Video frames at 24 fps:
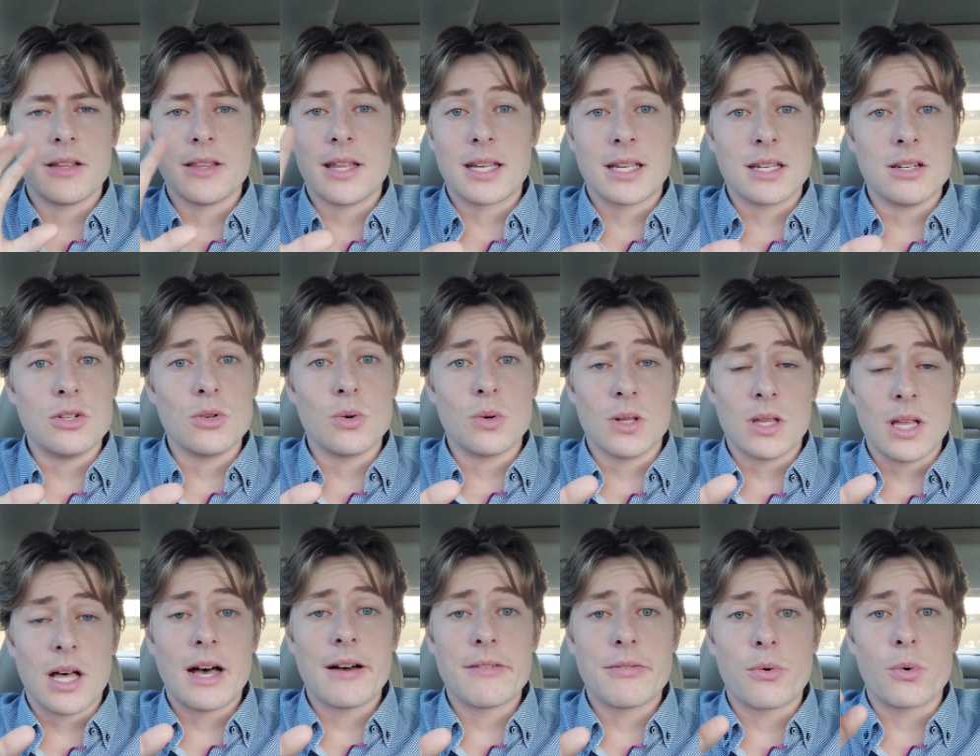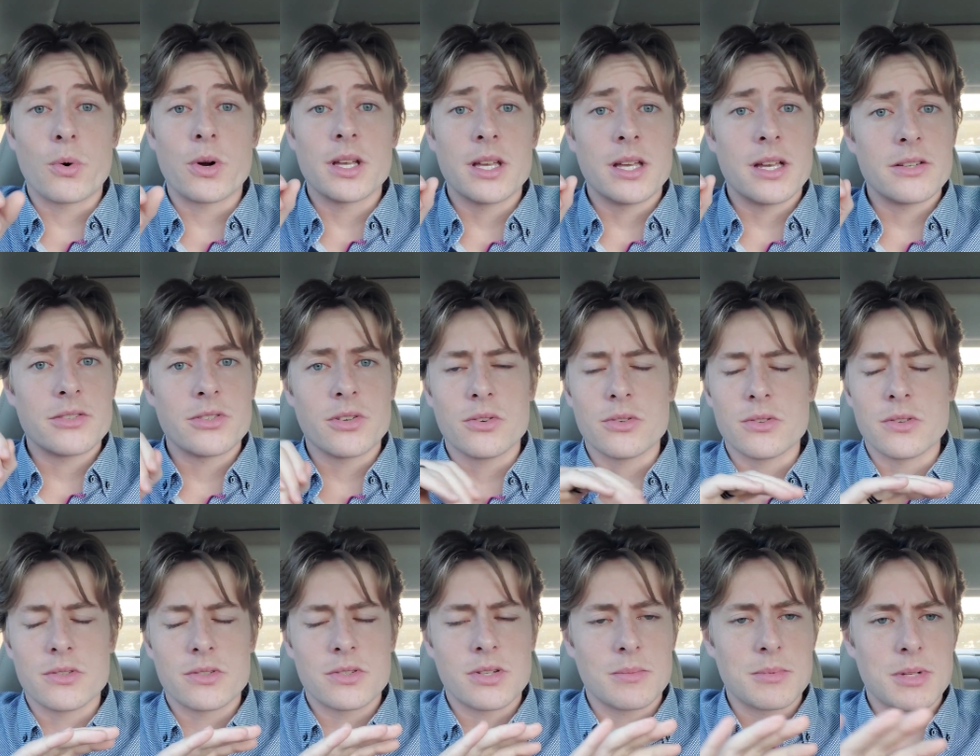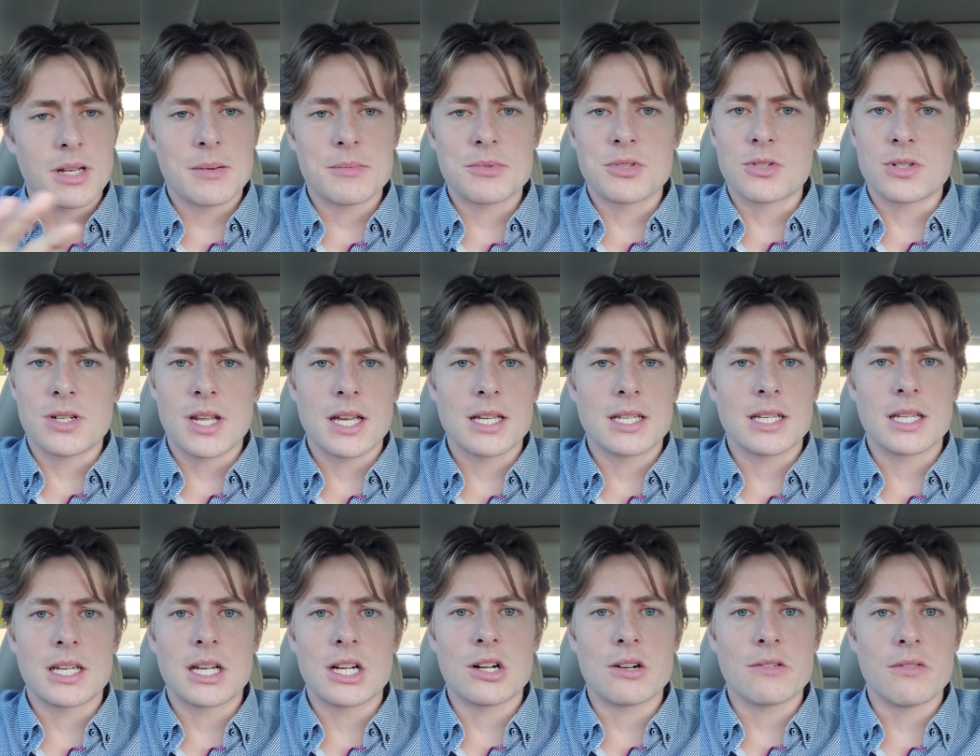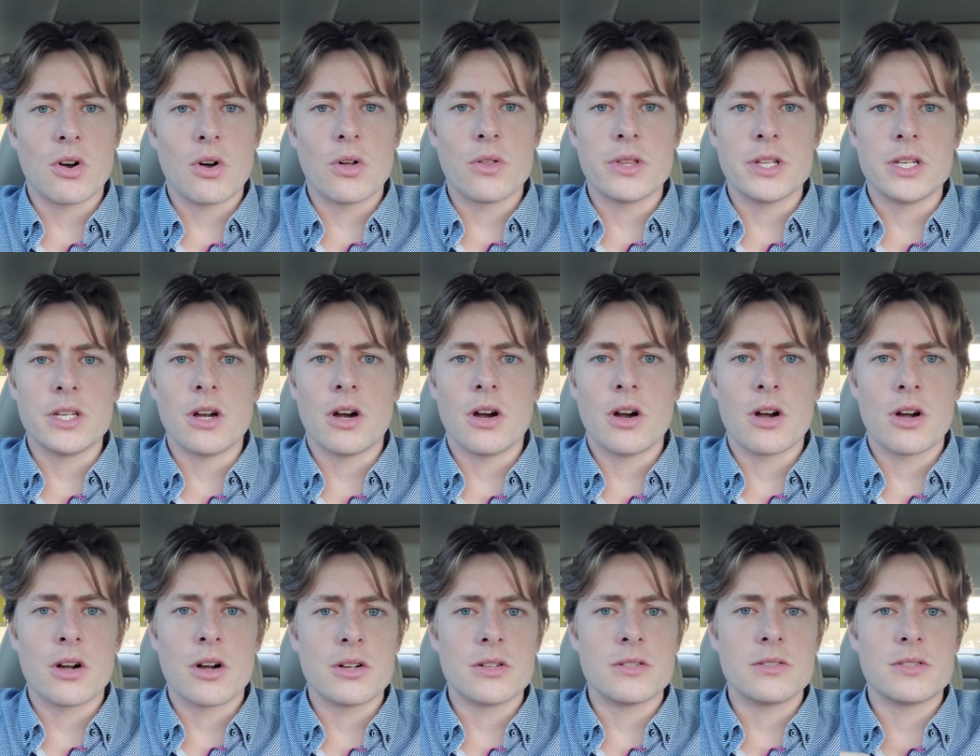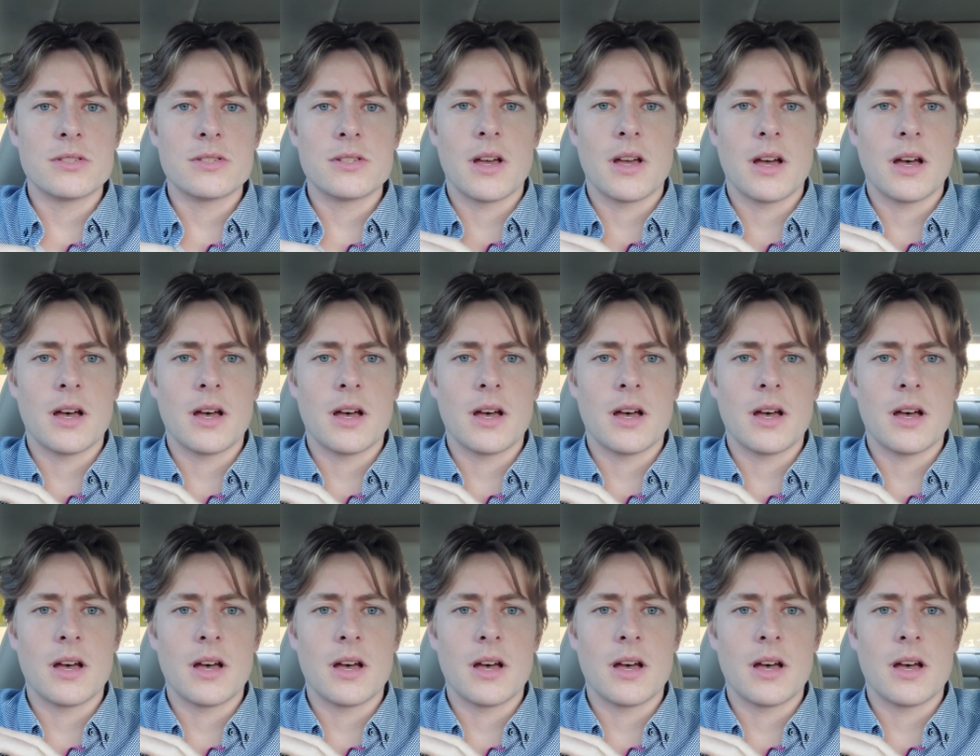they can do a lot for you. So sometimes they're taking care of all the yards,